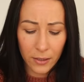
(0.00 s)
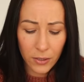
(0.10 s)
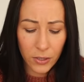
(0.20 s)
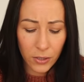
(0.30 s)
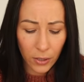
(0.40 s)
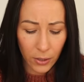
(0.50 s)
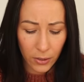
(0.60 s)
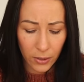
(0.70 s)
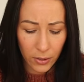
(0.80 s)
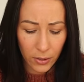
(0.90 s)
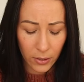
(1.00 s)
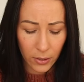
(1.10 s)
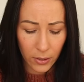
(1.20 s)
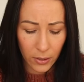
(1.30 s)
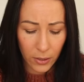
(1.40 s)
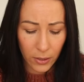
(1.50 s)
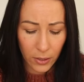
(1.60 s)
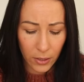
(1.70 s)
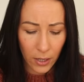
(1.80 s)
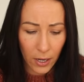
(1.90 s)
So
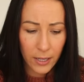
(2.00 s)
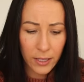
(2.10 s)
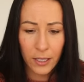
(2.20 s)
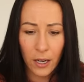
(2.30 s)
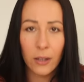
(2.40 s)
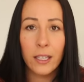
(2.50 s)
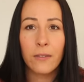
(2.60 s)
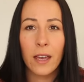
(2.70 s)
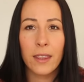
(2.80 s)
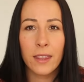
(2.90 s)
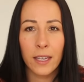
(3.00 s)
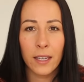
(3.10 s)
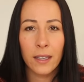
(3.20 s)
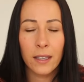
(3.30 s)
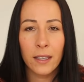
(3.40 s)
I think I'll leave that there.